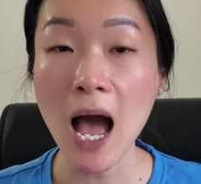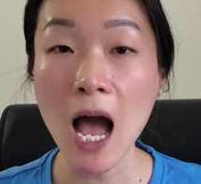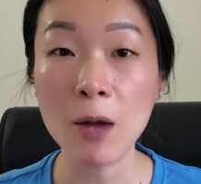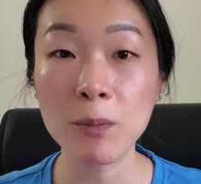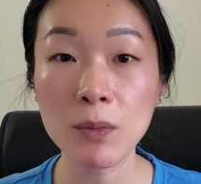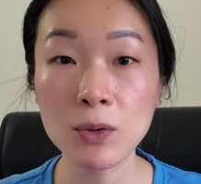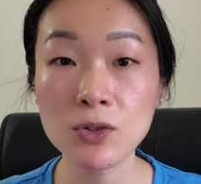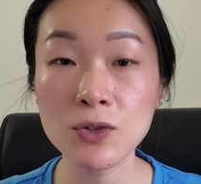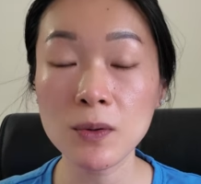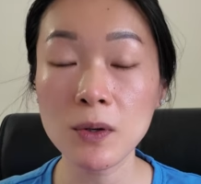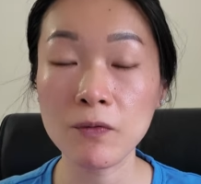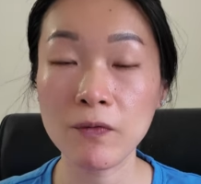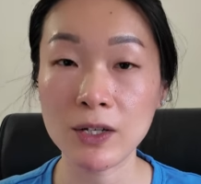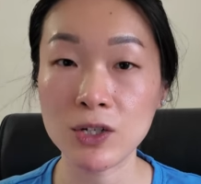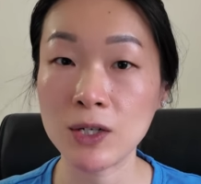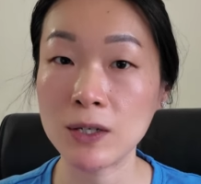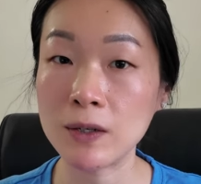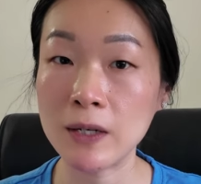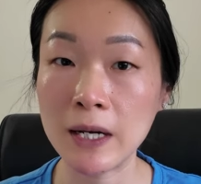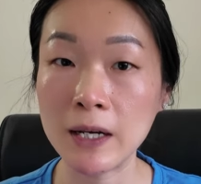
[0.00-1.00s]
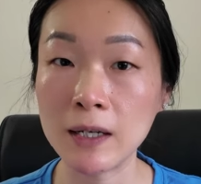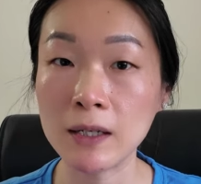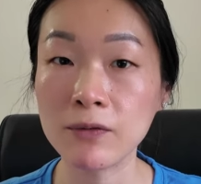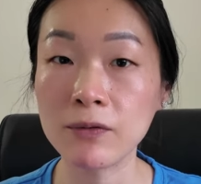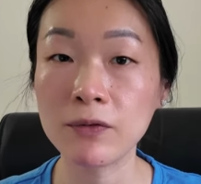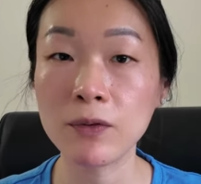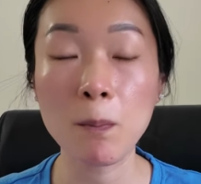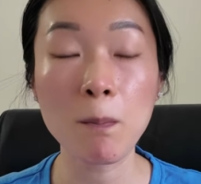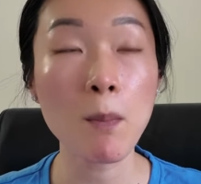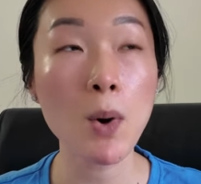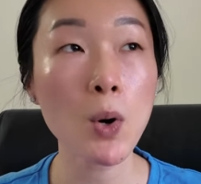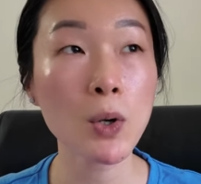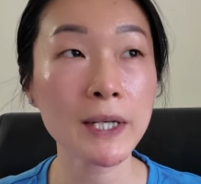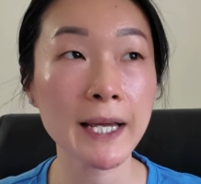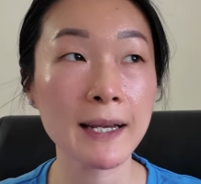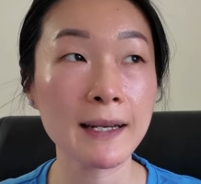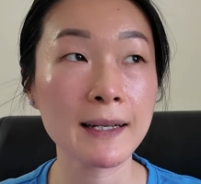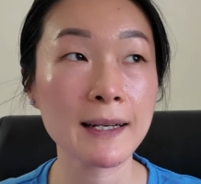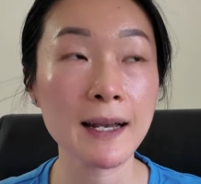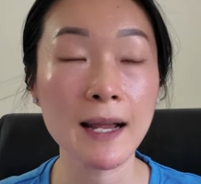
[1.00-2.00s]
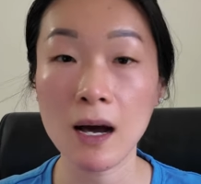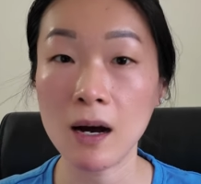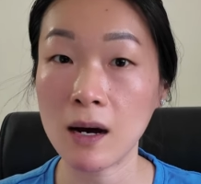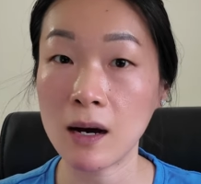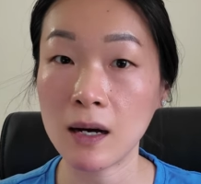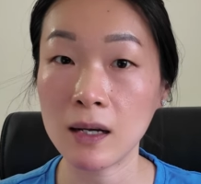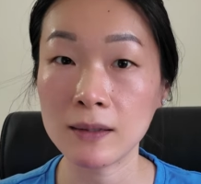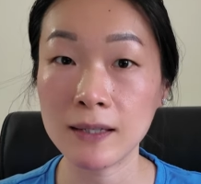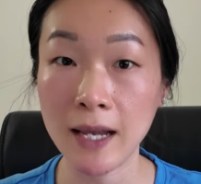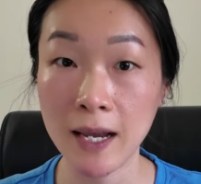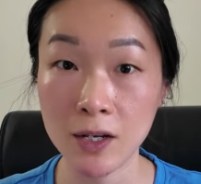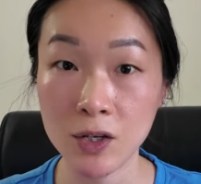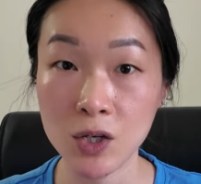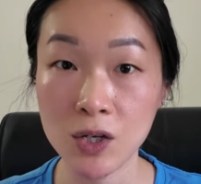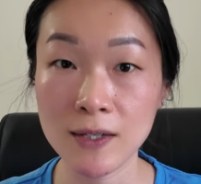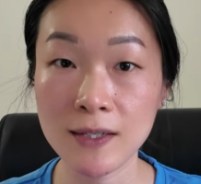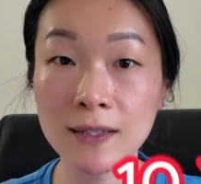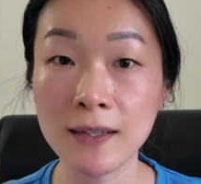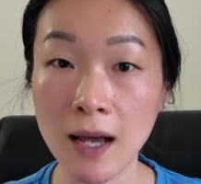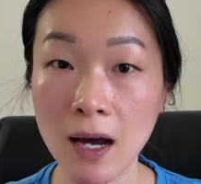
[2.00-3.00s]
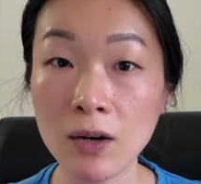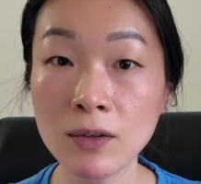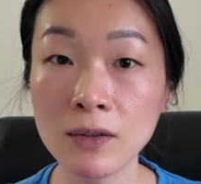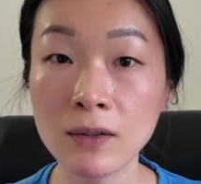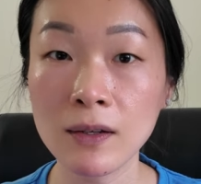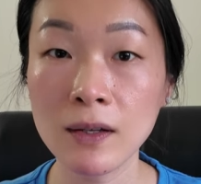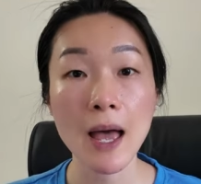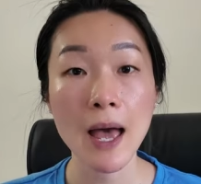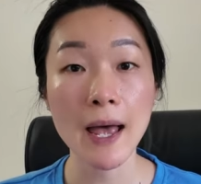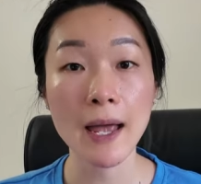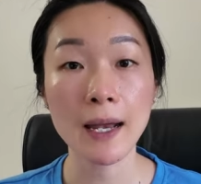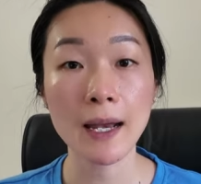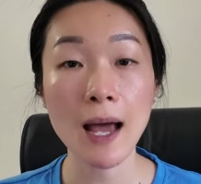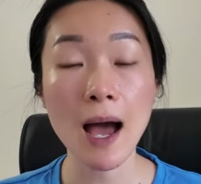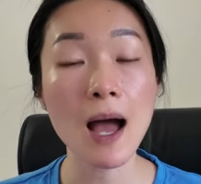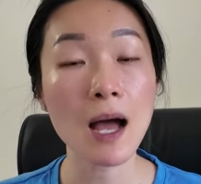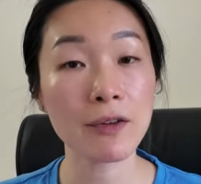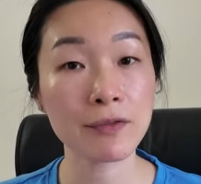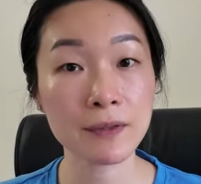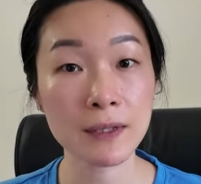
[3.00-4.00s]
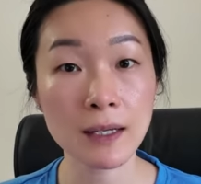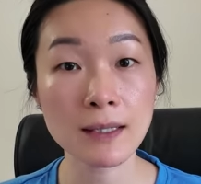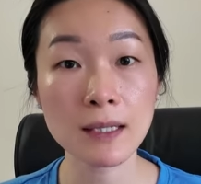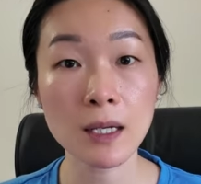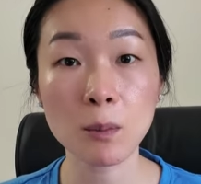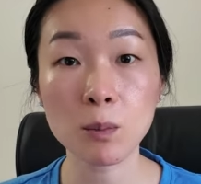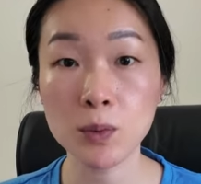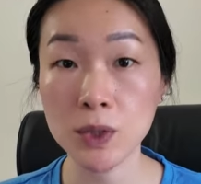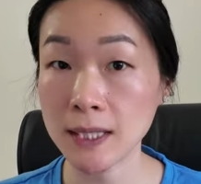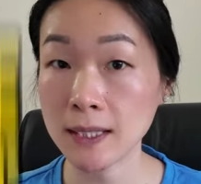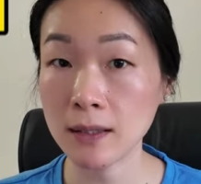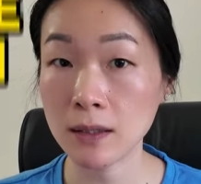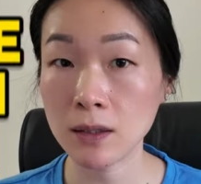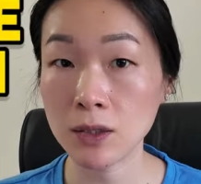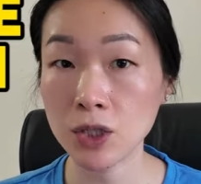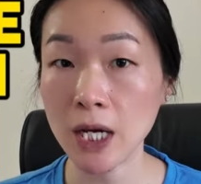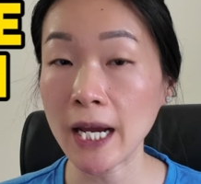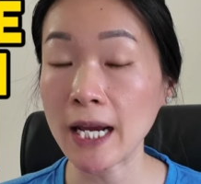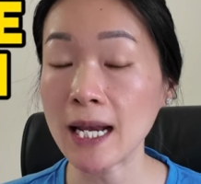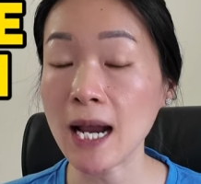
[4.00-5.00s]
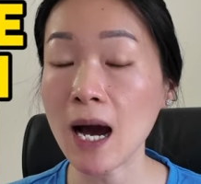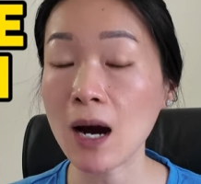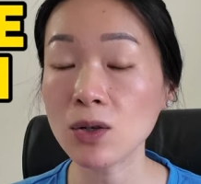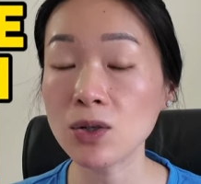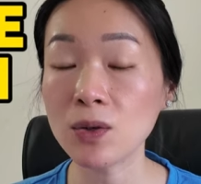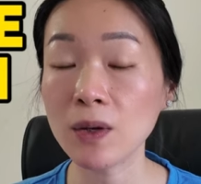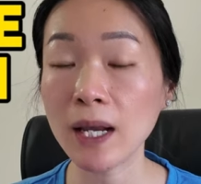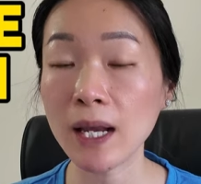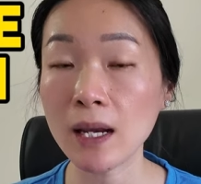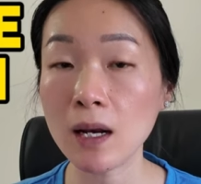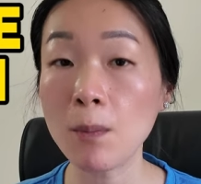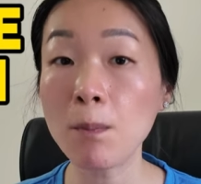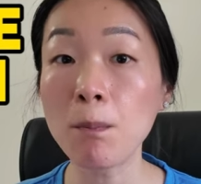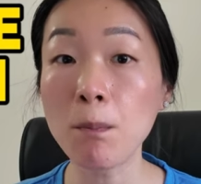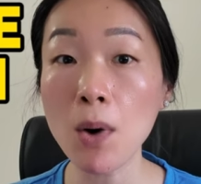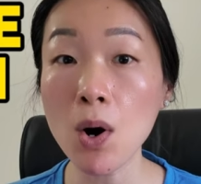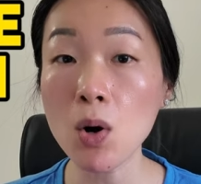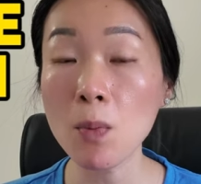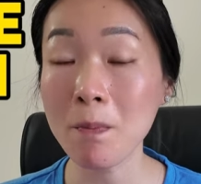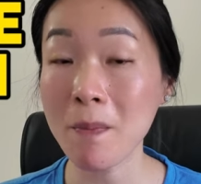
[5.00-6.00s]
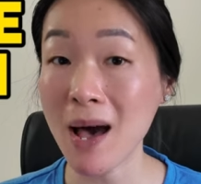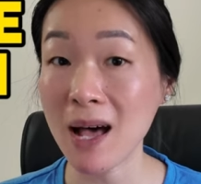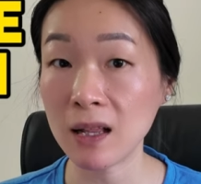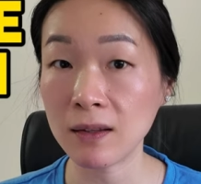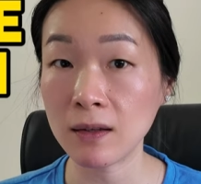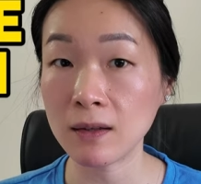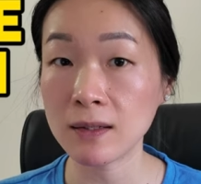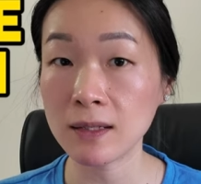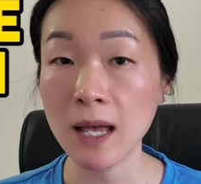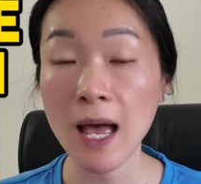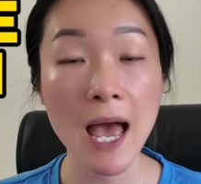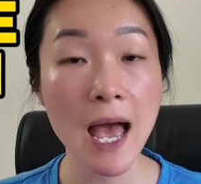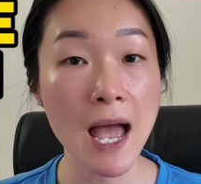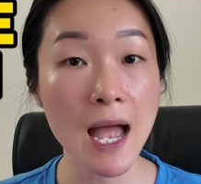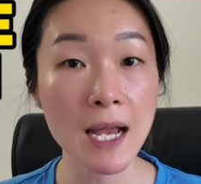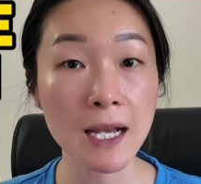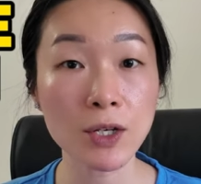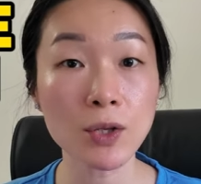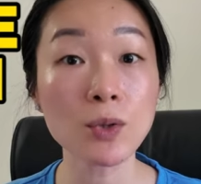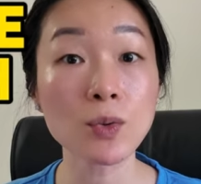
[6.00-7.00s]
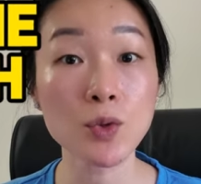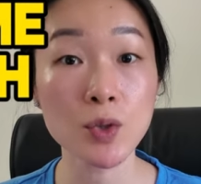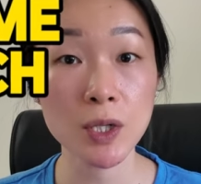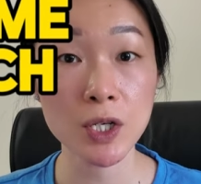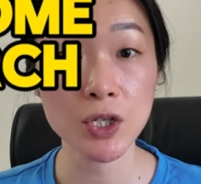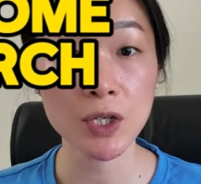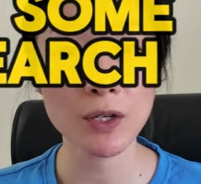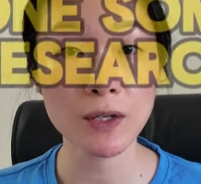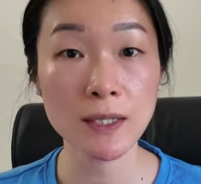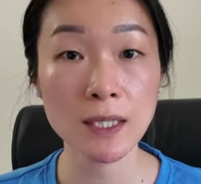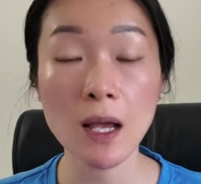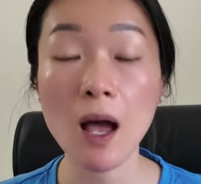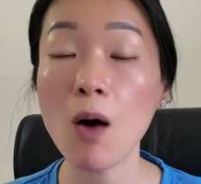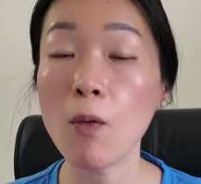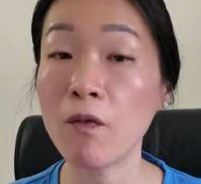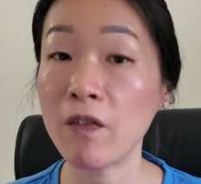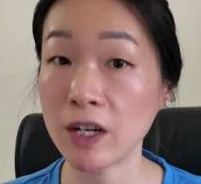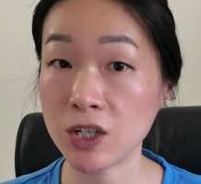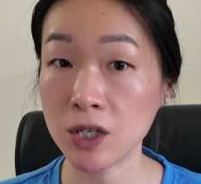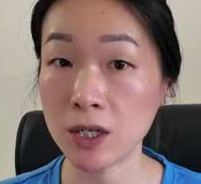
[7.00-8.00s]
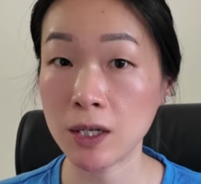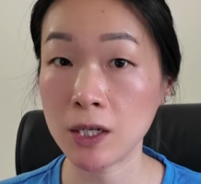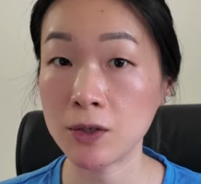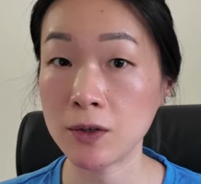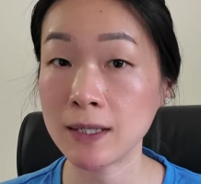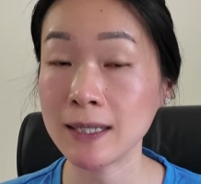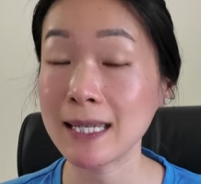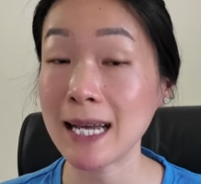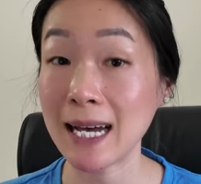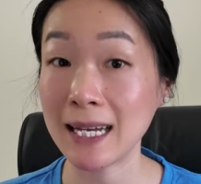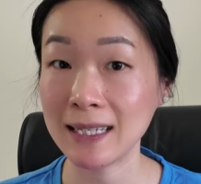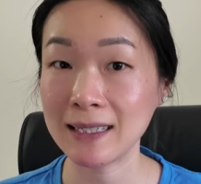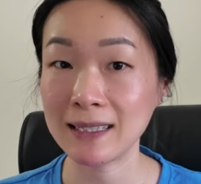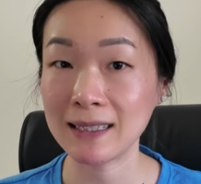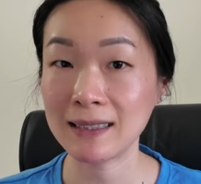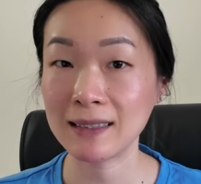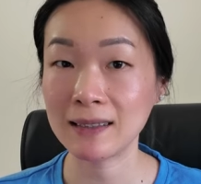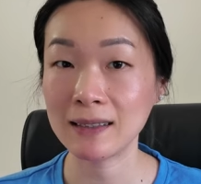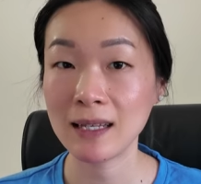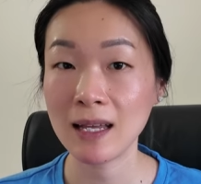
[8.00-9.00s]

I'm also a vegetarian for more than uh, ten years now, and I have done some research in how to eat a more balanced and nutritious vegetarian diet.